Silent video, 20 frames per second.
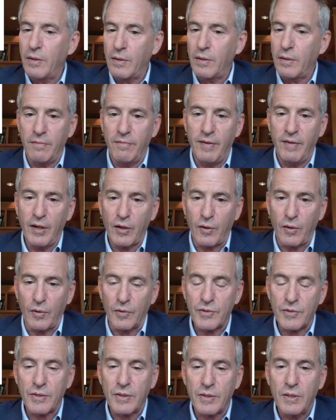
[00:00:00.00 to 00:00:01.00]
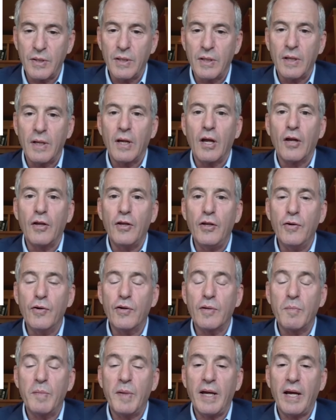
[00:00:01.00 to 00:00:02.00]
the vehicles, you
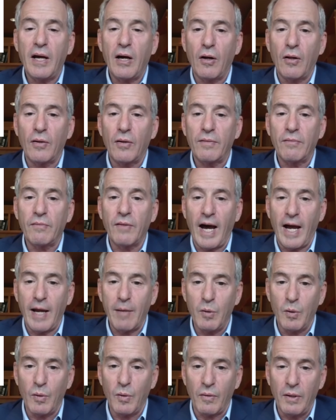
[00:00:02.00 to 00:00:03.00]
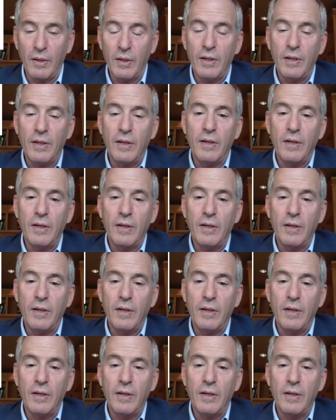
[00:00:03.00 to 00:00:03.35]
can be held liable